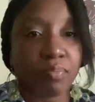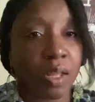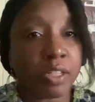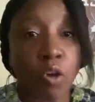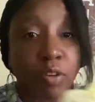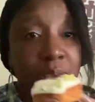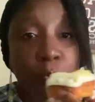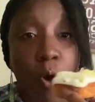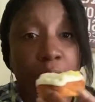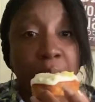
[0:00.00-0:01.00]
Don't keep
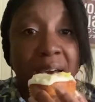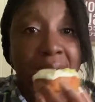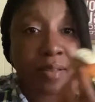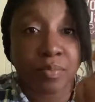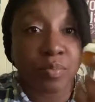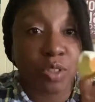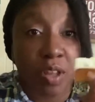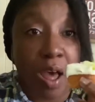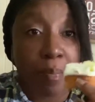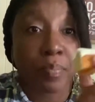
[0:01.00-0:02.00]
walking by.
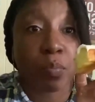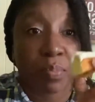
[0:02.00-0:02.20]
Stop,